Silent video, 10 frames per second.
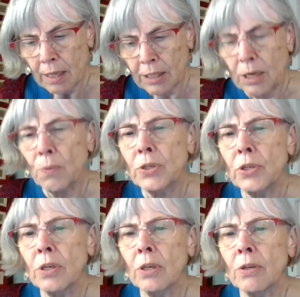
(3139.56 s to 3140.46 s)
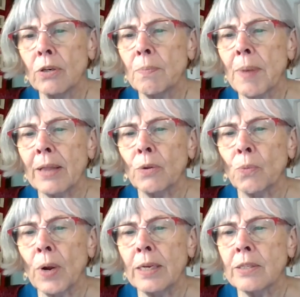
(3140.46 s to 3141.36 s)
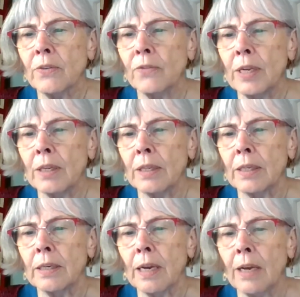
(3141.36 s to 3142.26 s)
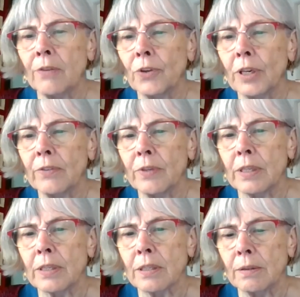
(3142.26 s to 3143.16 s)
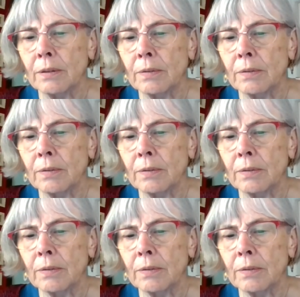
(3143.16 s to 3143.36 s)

Thus, I want you to learn about the ways of healing and forgiveness.